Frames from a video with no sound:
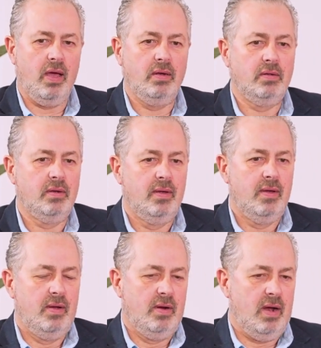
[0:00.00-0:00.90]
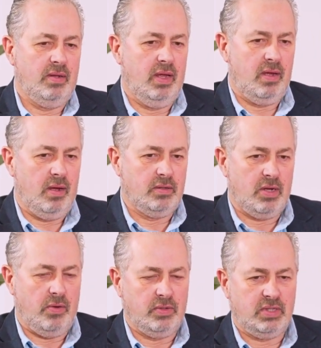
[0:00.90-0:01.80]
And I think, as
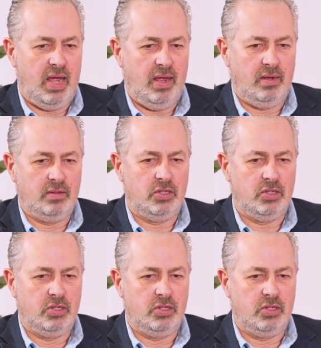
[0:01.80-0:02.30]
I was saying